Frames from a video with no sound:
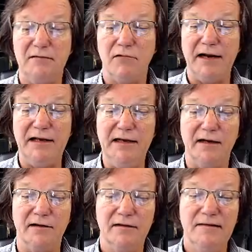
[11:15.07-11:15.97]
right
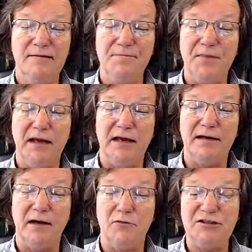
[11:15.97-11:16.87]
here
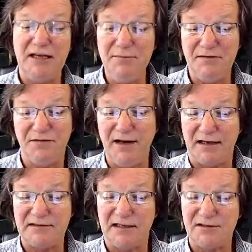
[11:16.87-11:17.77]
and uh, which can be
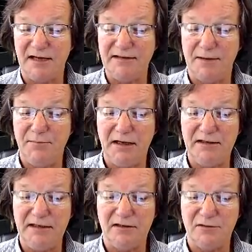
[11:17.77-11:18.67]
fixed. That's not that big a
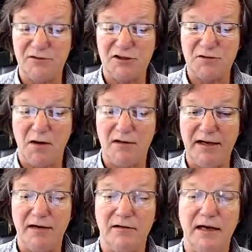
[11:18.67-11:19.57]
deal. And there was a small
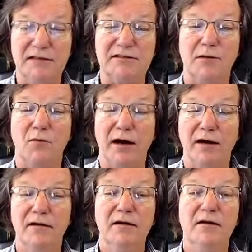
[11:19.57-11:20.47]
hairline
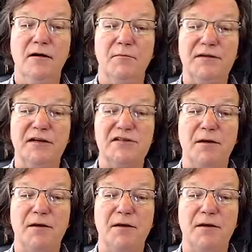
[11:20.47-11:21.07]
somewhere, but there's the